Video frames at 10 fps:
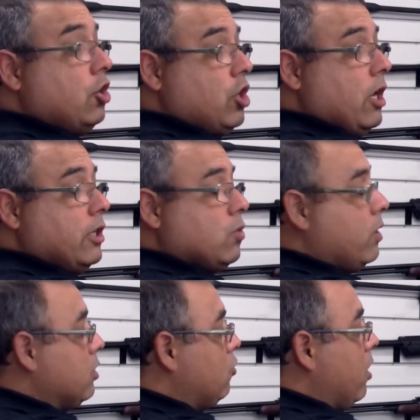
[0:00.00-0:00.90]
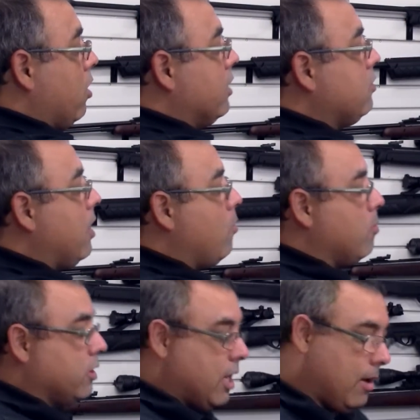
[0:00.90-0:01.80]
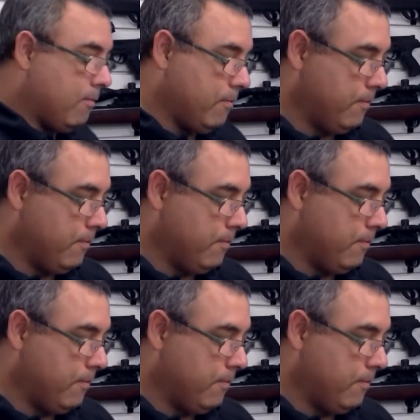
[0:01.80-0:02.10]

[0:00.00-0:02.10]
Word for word: gently squeeze the trigger. Let's do that one more time.